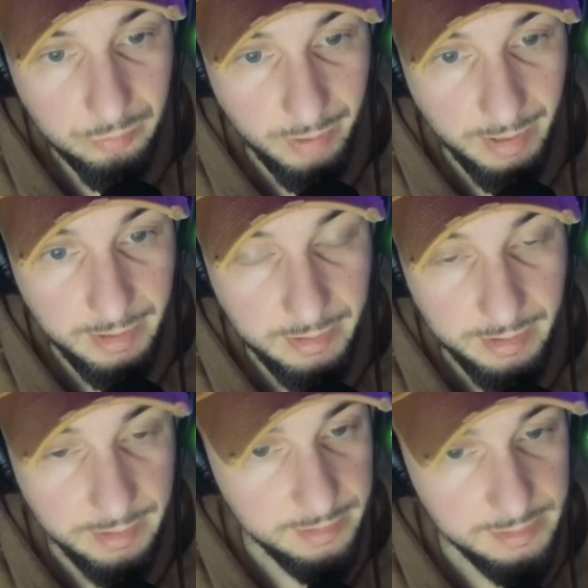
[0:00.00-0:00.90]
Right?
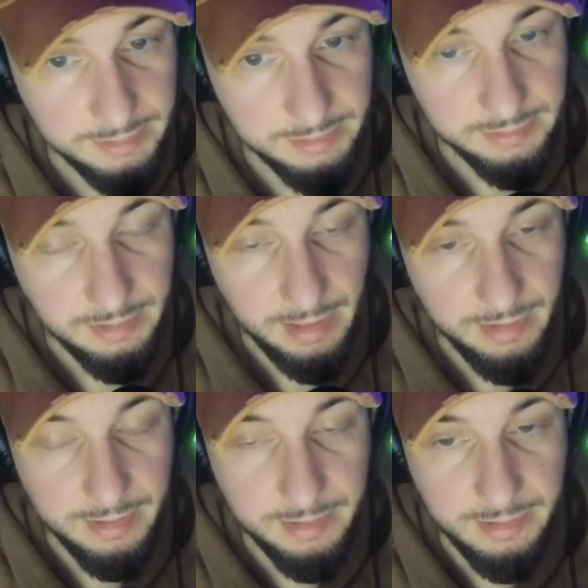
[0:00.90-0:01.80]
And this is not,
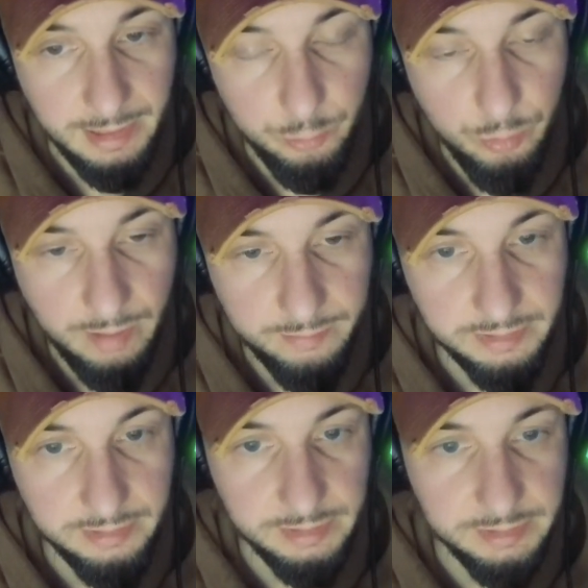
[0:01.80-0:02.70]
again, you have
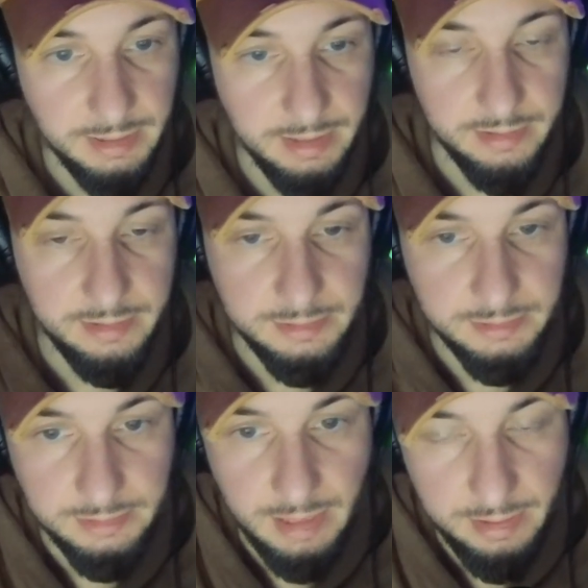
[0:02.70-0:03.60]
to understand, this
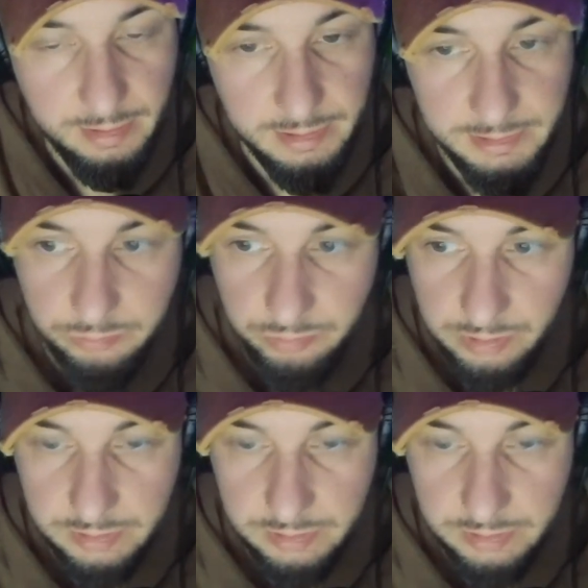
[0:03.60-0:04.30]
is not Israel.